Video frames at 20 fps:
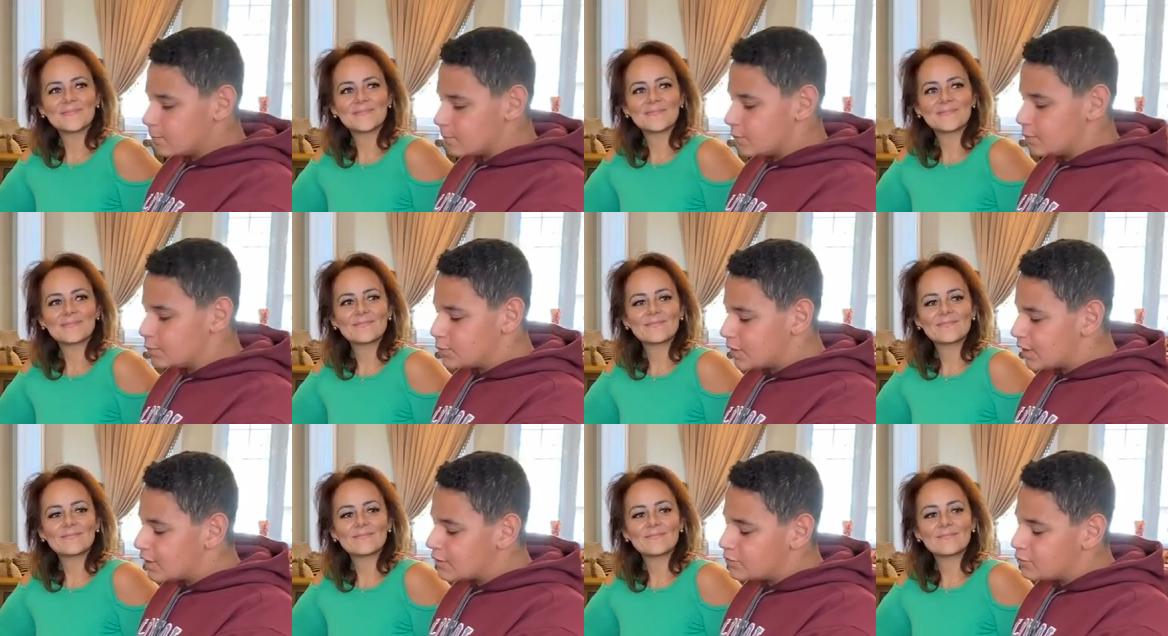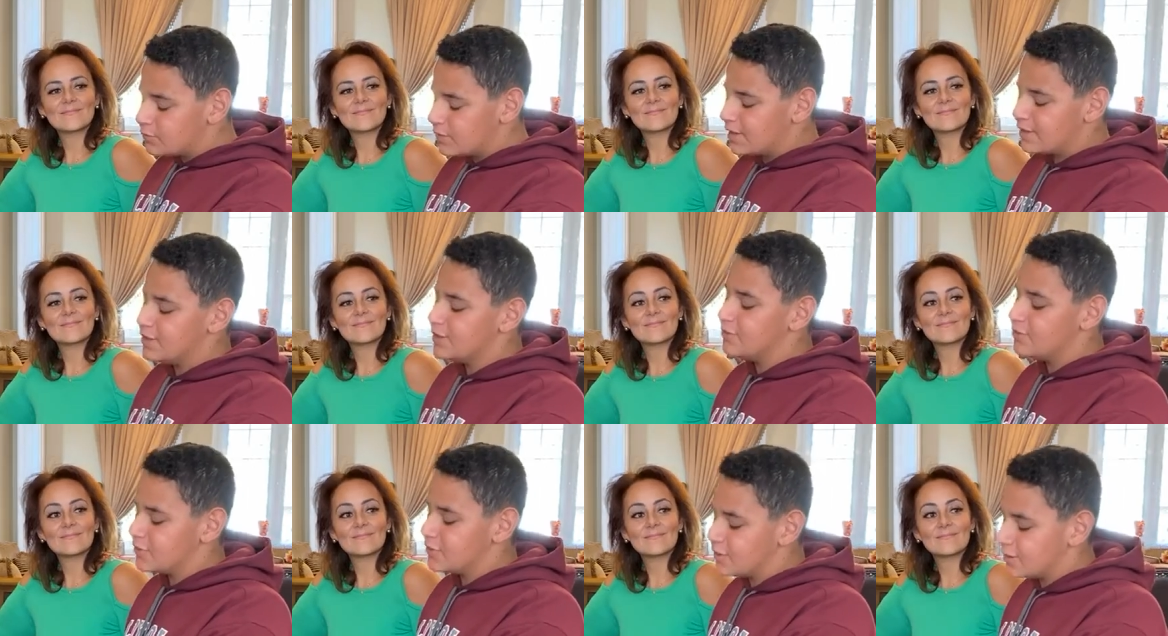Speaker 1: you can't do
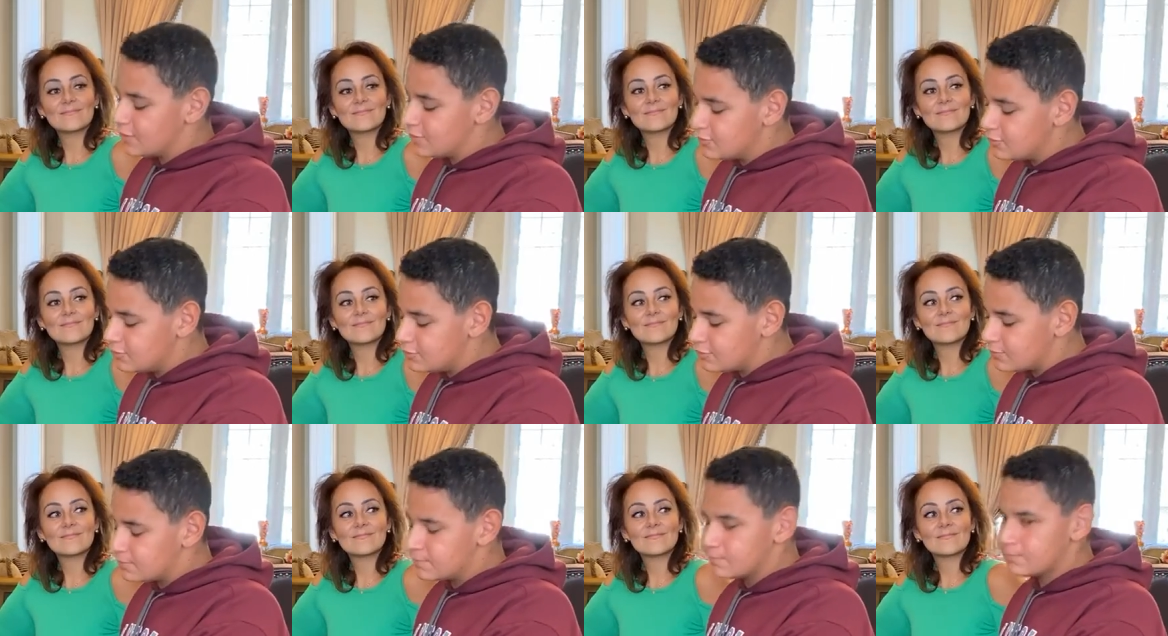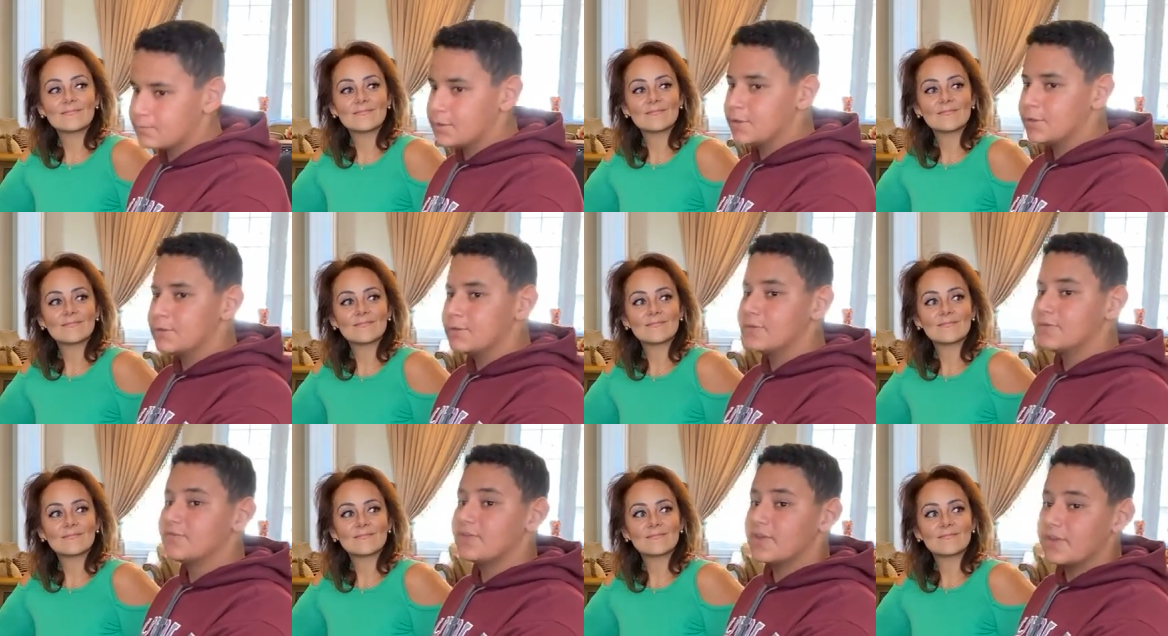anything else but
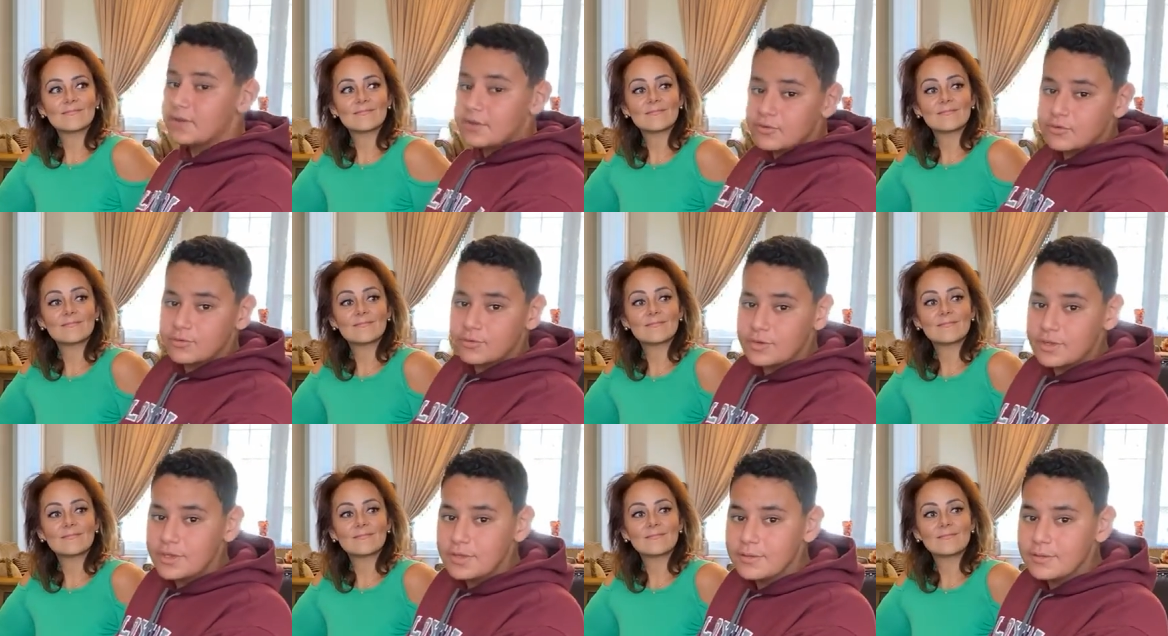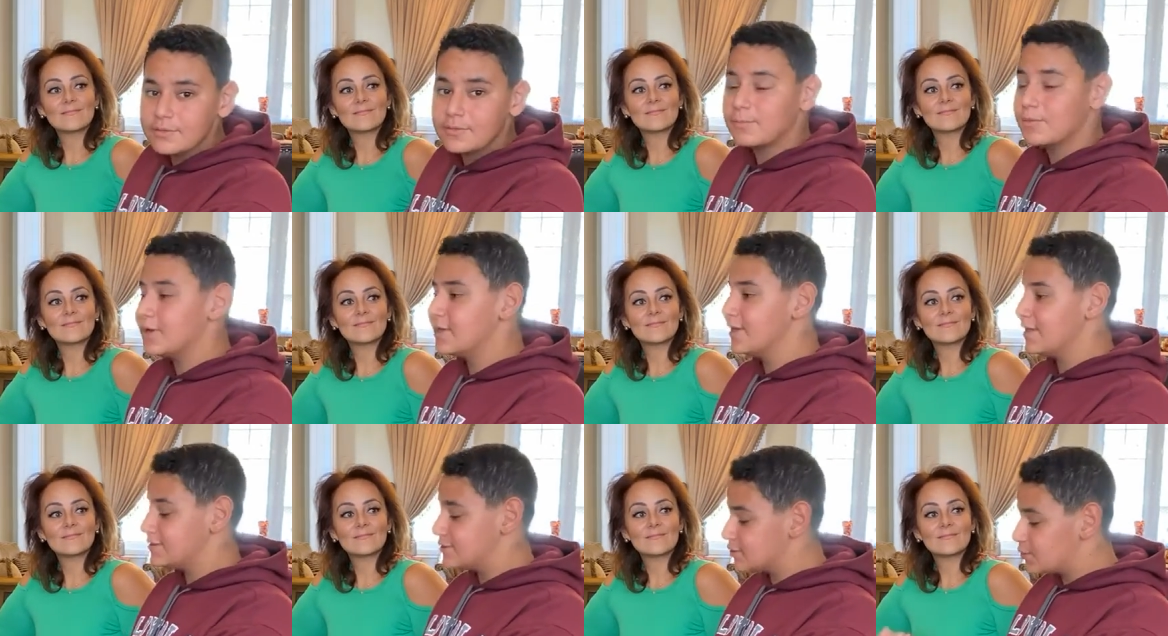stay on screen. But
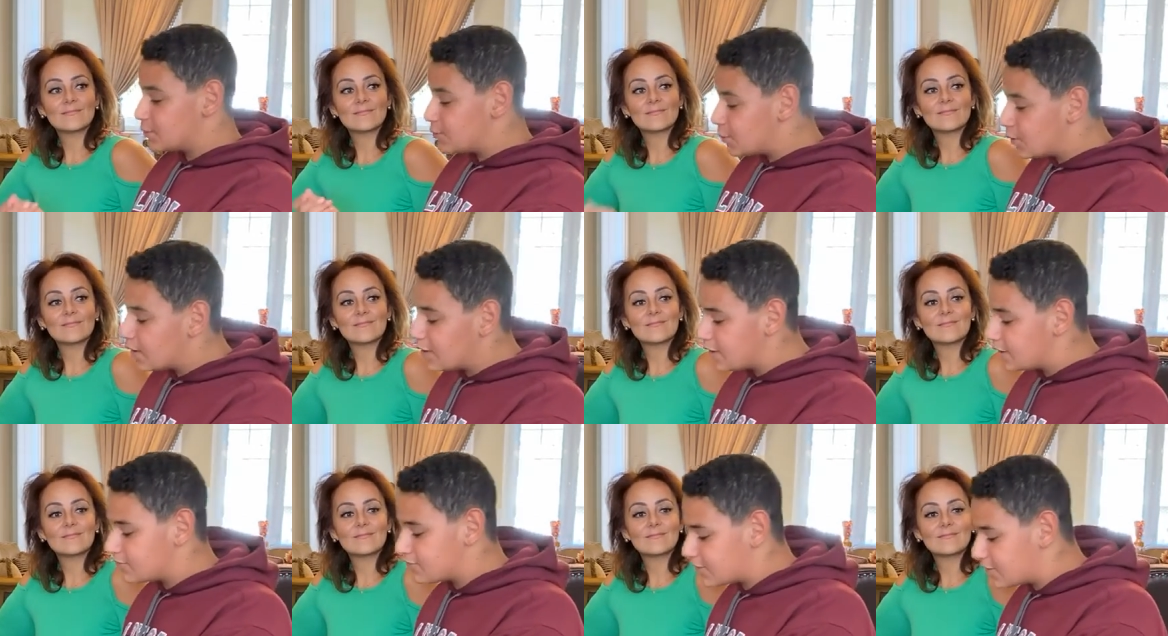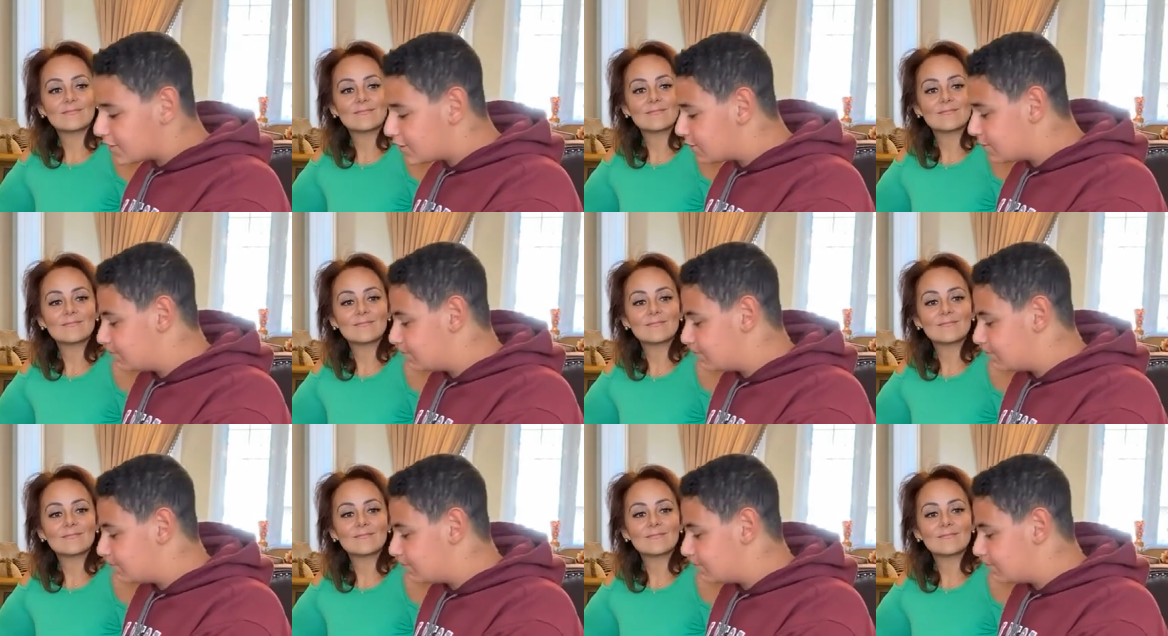it's a great. It's like